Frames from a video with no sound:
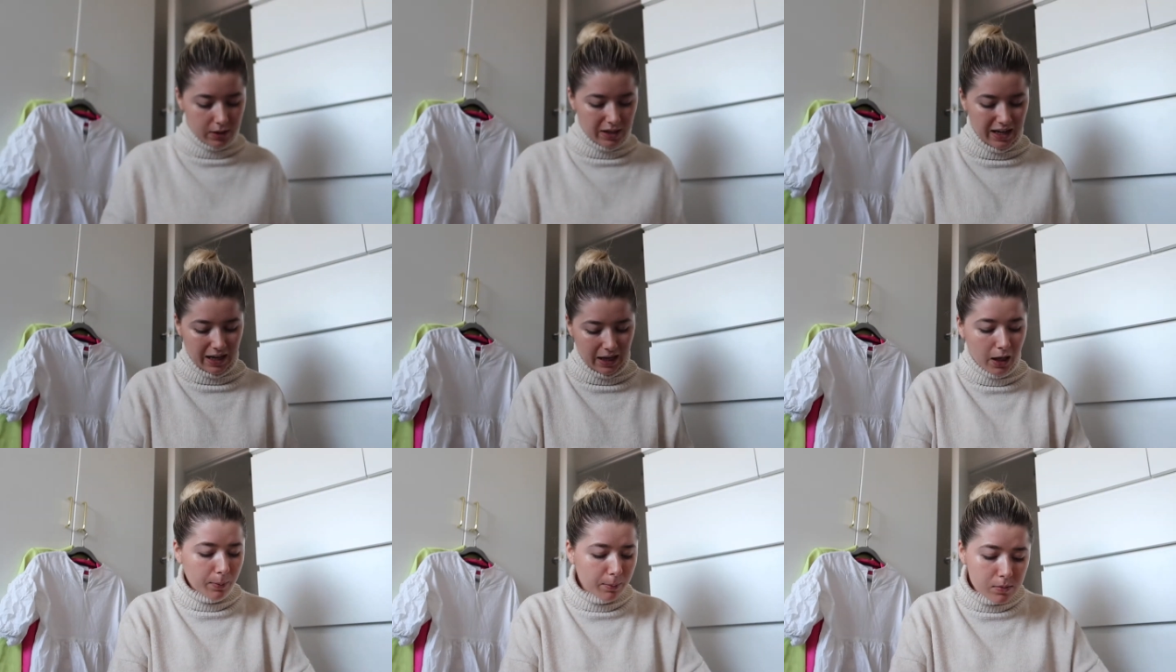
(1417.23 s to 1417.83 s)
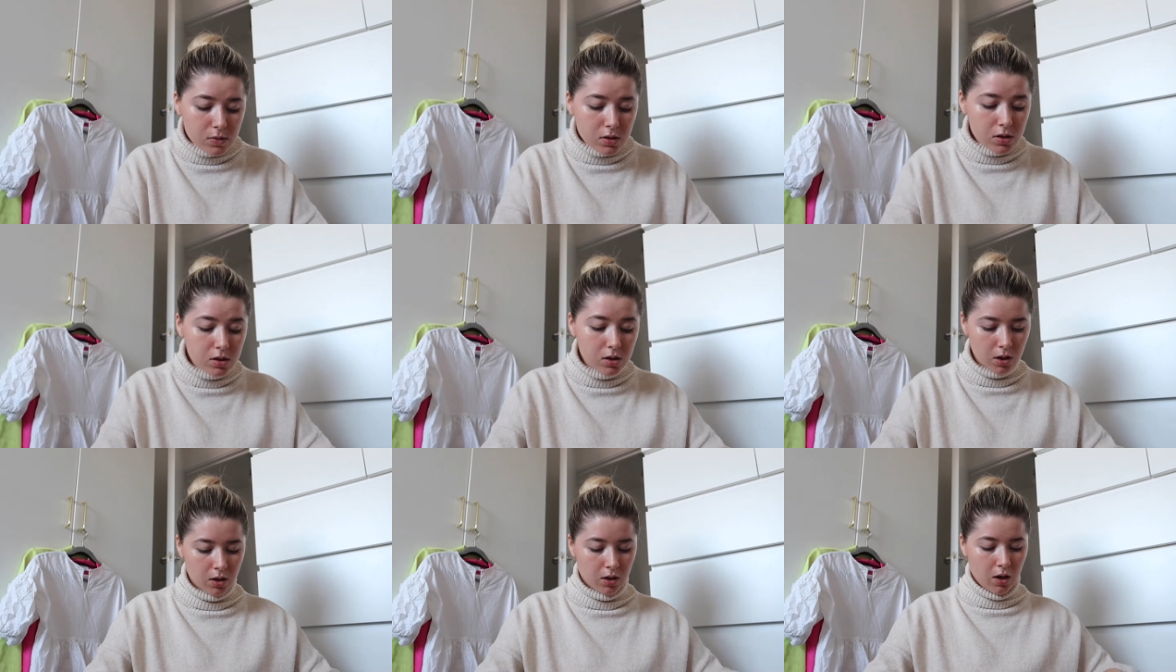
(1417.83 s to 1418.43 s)
Neems.
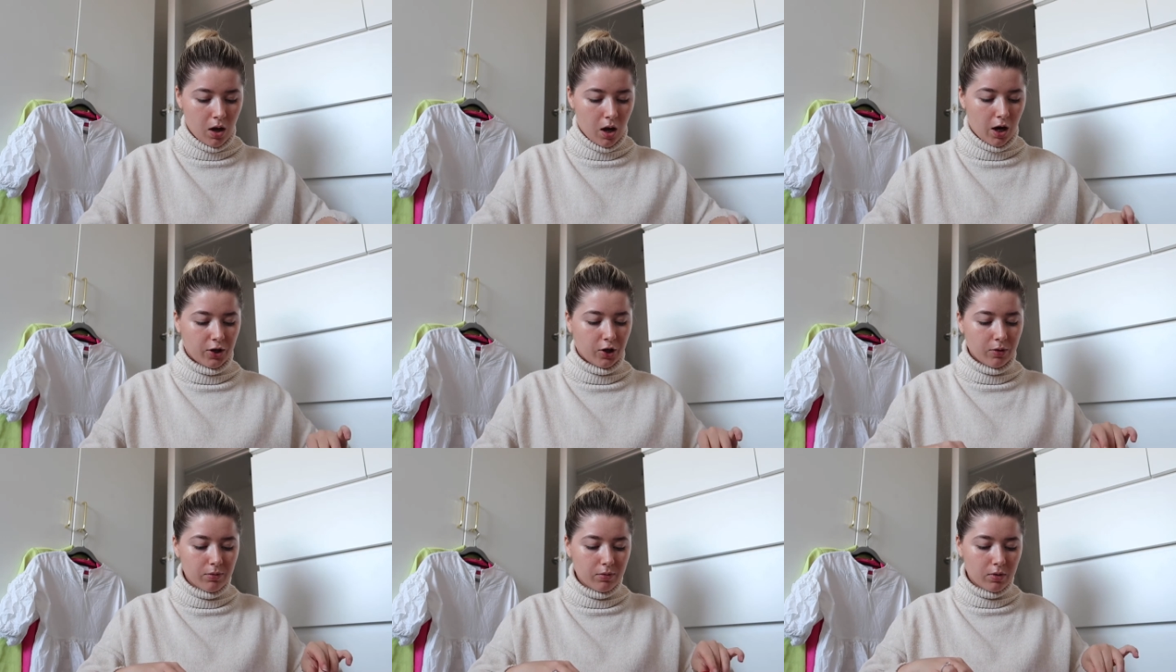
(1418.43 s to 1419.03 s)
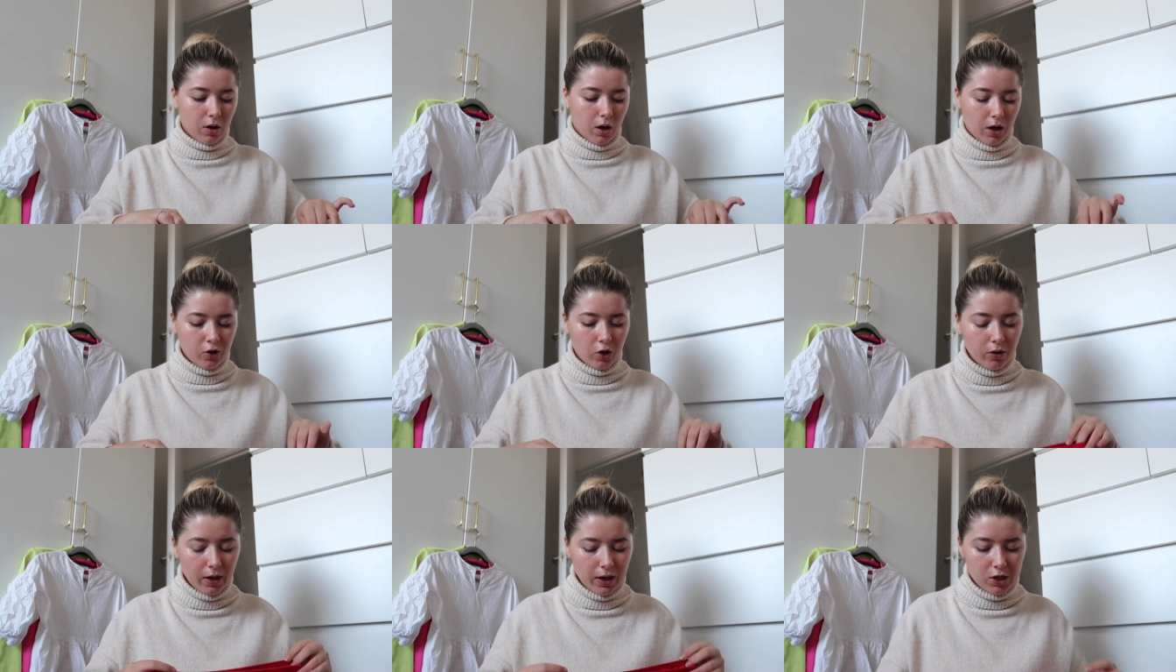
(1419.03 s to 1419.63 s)
I don't
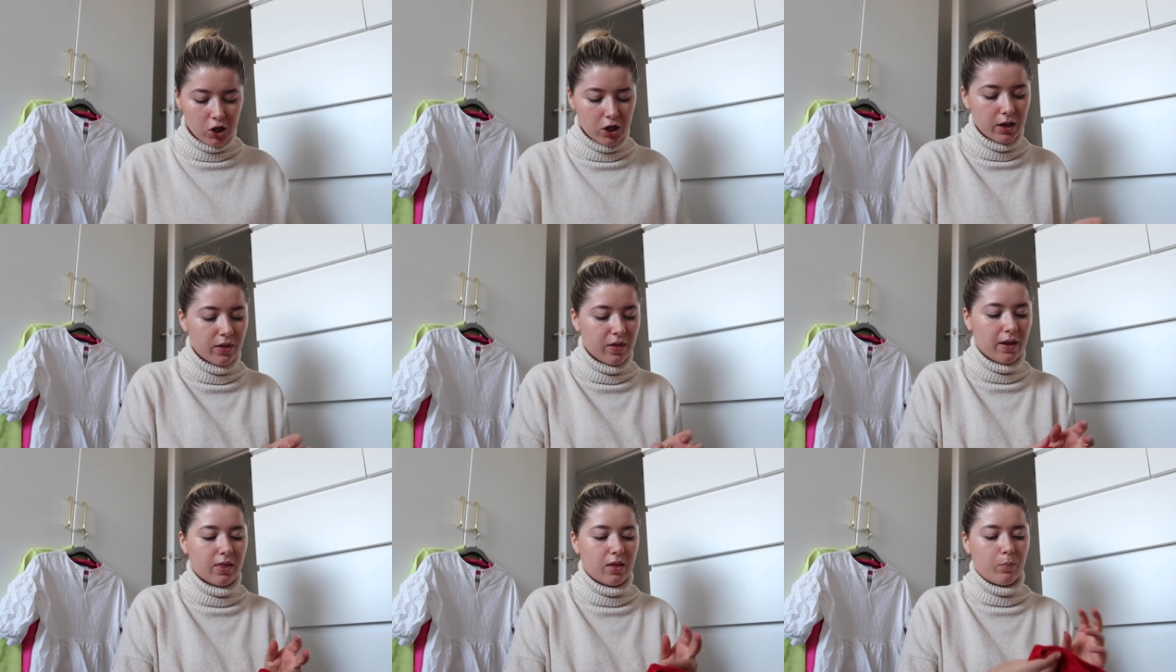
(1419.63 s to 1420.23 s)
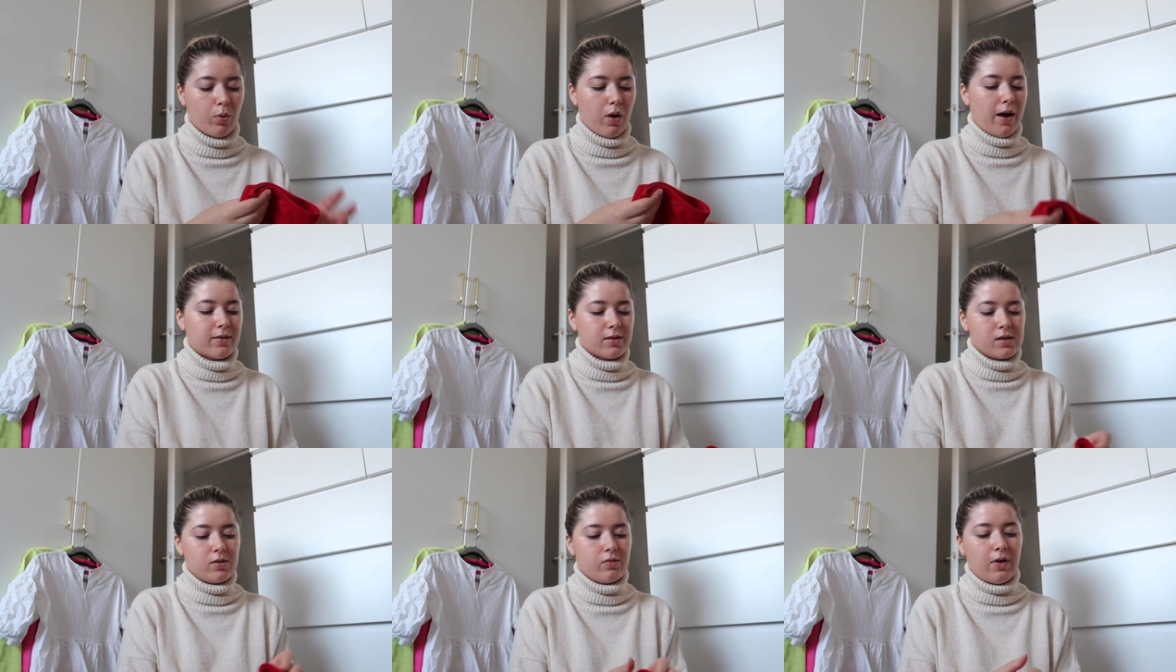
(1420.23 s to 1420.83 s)
actually think the
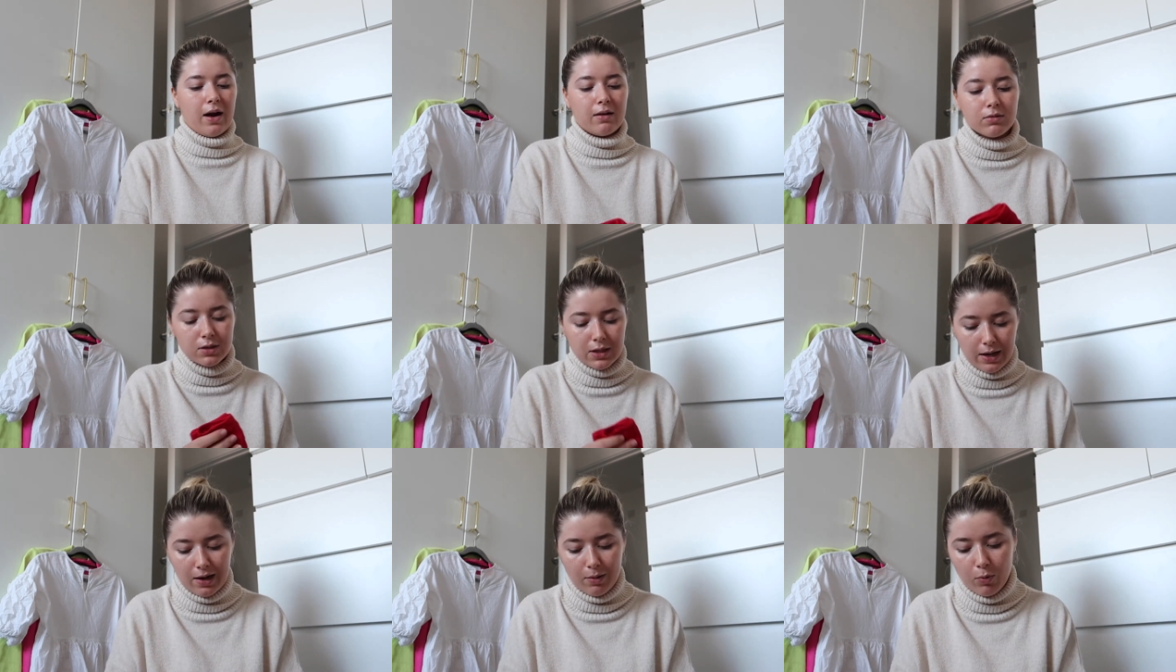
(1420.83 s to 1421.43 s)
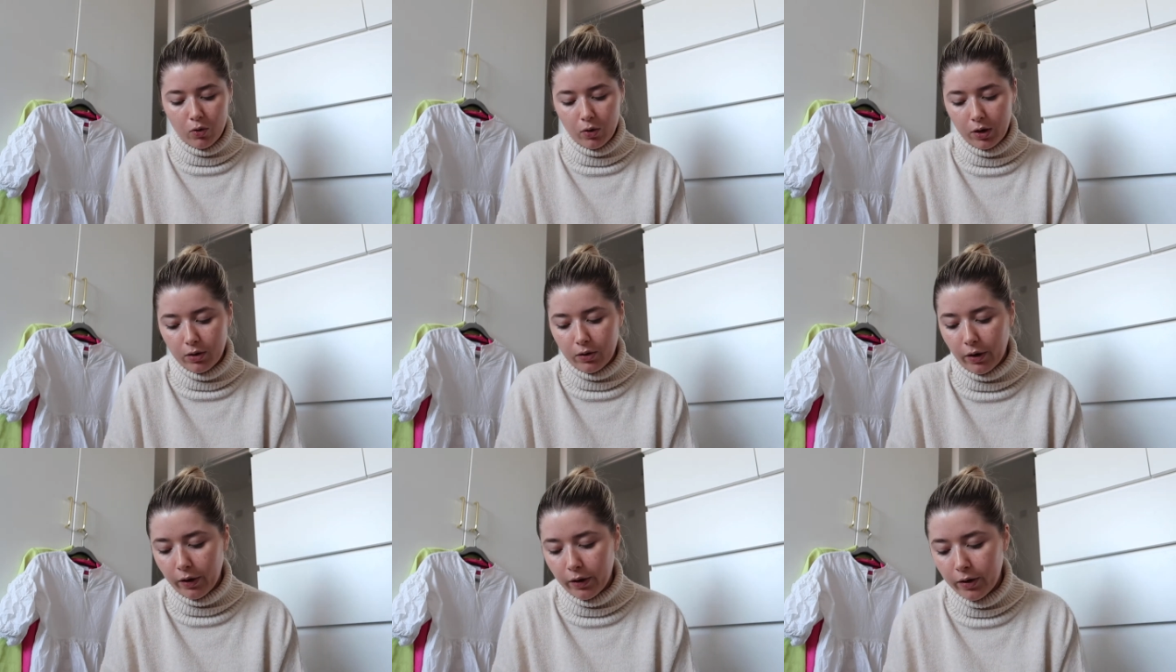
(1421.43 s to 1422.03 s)
brand's around anymore, you
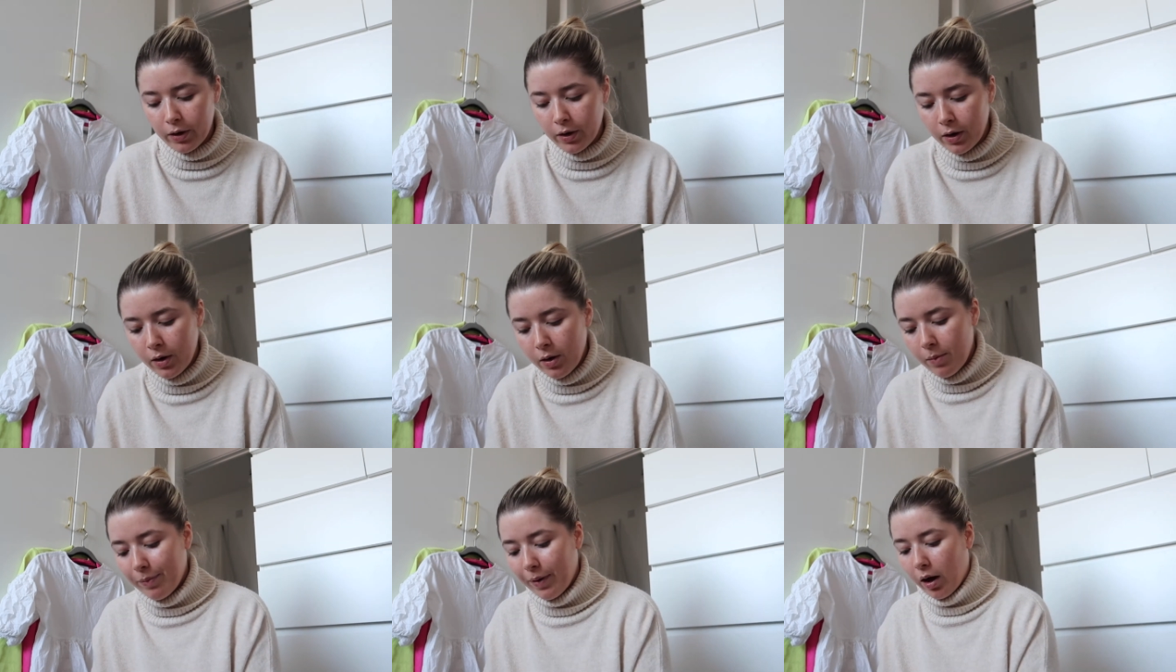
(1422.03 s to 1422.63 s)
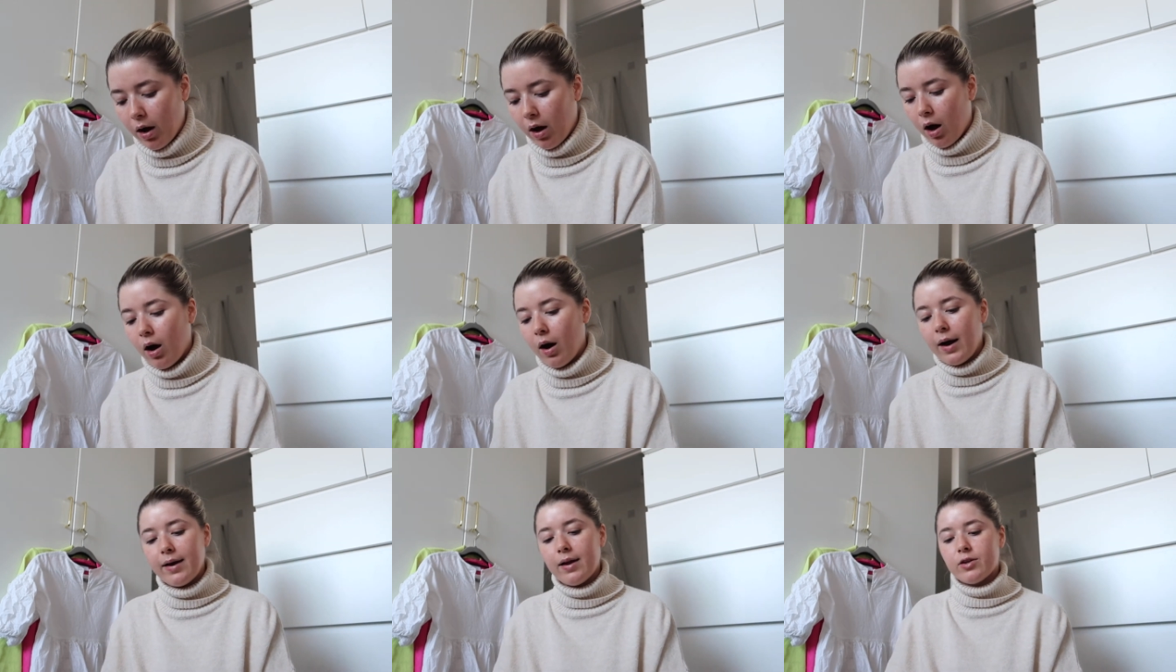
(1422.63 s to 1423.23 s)
know, but
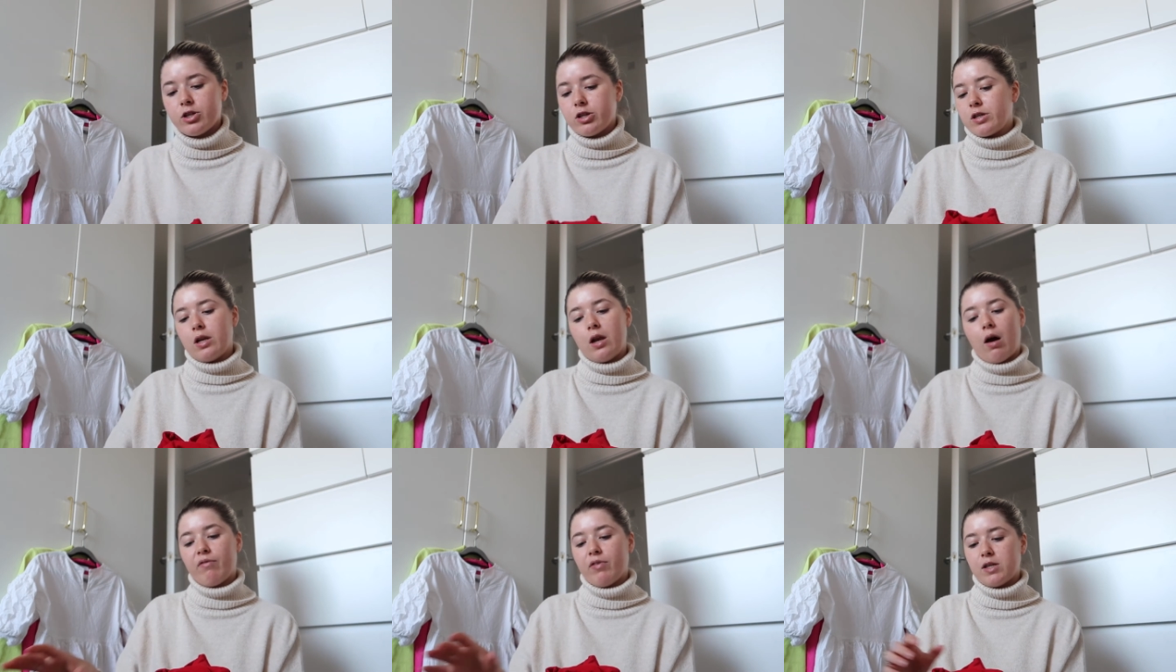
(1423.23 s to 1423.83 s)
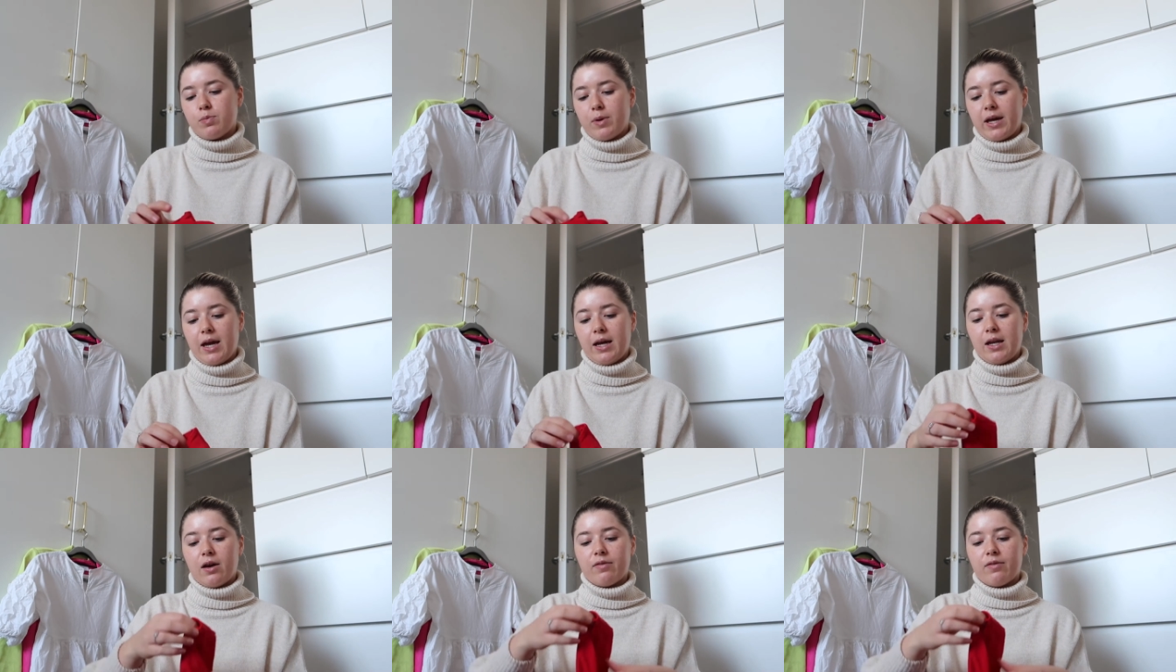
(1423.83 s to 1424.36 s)
I just love this bikini.